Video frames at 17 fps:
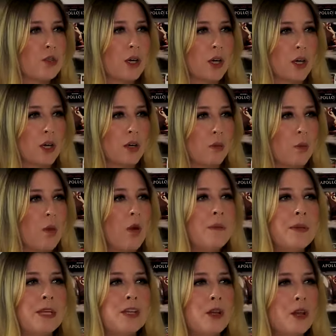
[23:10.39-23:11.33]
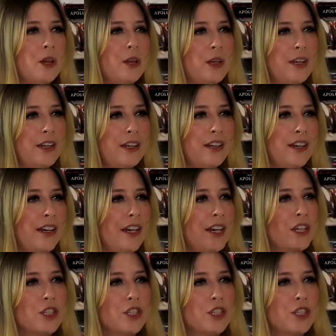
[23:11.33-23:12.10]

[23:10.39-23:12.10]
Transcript: her womanhood. Yeah.